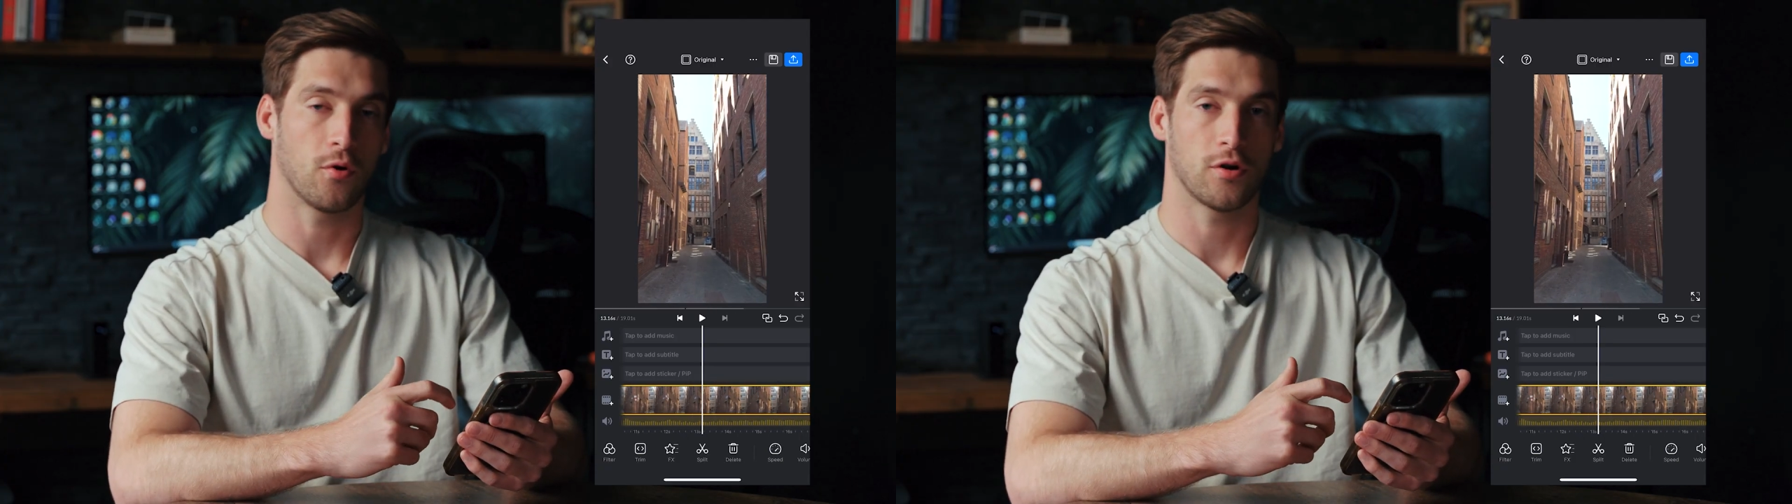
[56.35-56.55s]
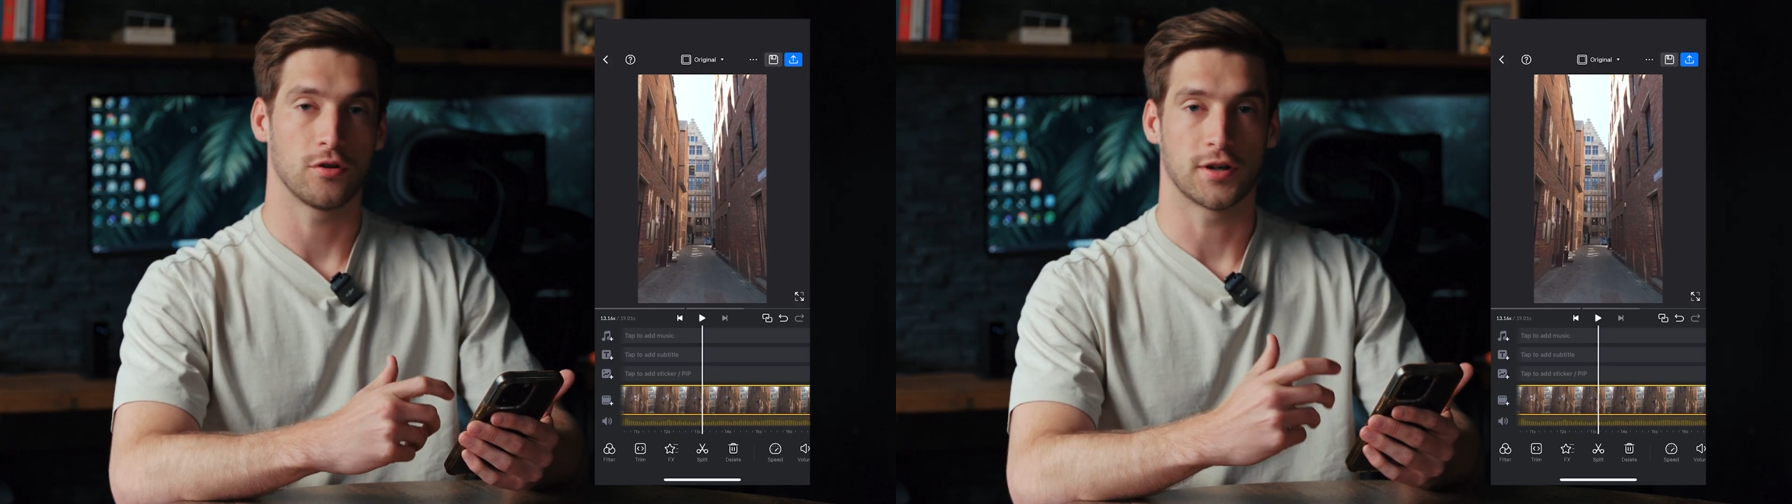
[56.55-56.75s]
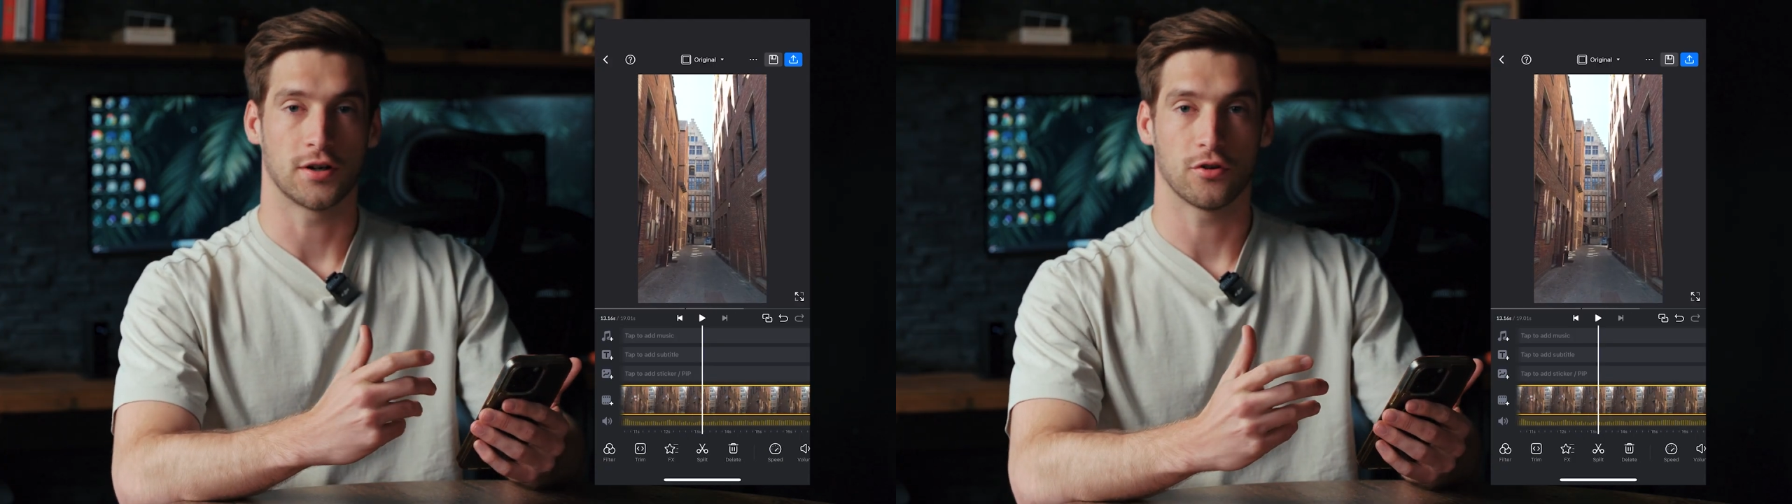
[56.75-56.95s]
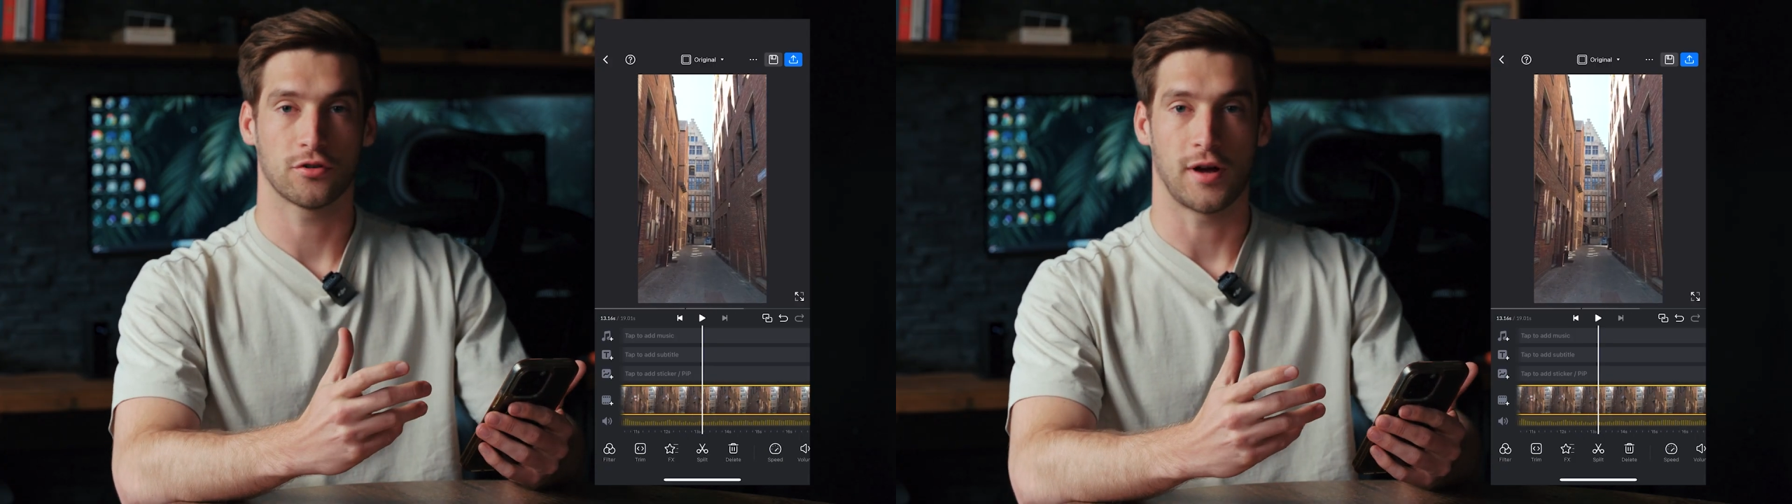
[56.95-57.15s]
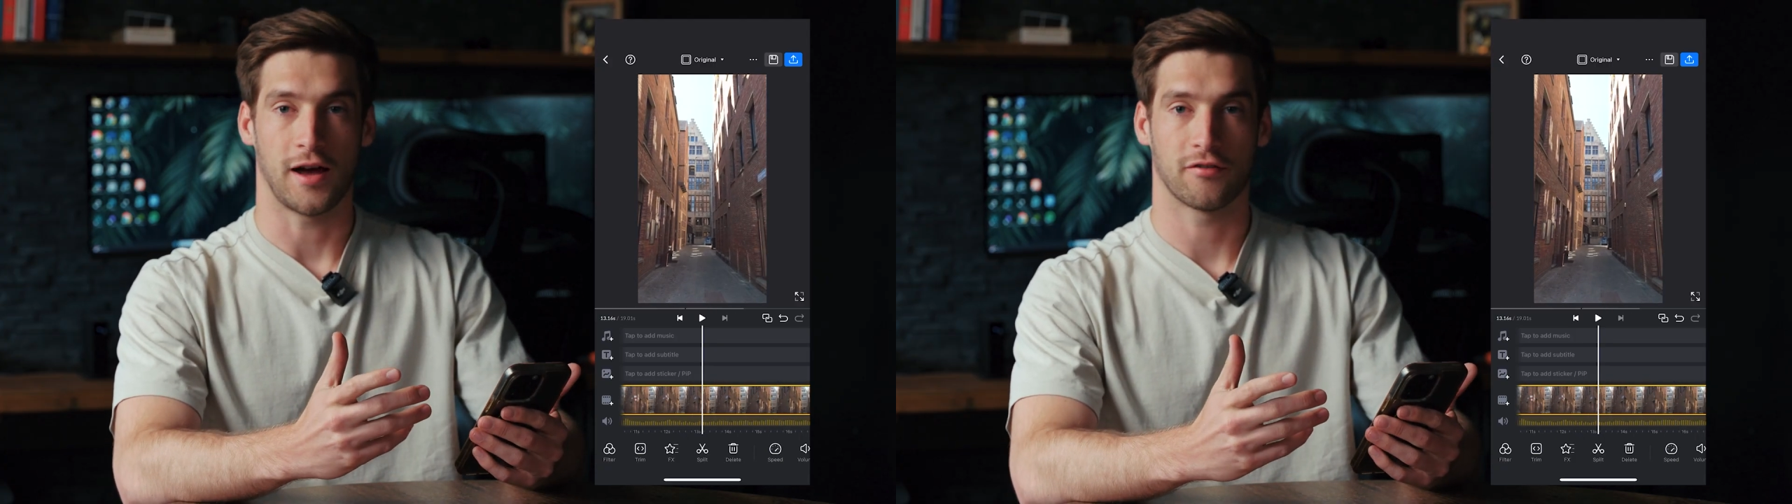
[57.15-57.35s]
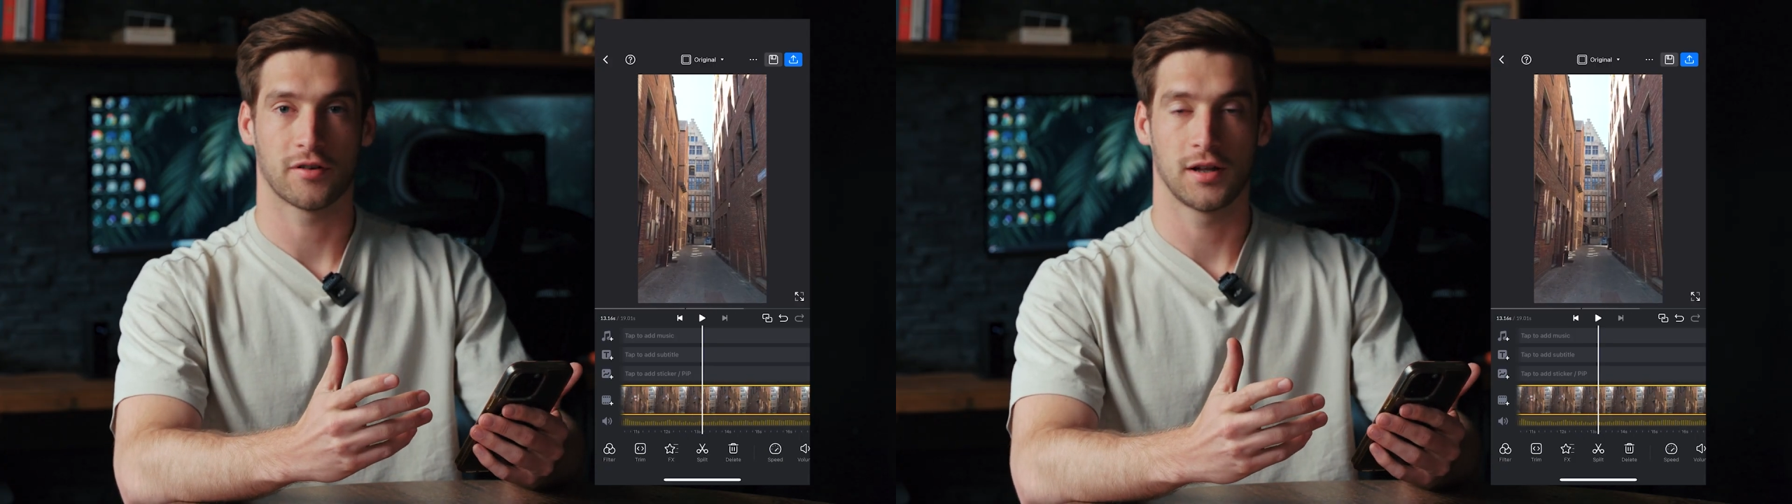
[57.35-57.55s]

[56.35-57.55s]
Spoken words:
or you can also have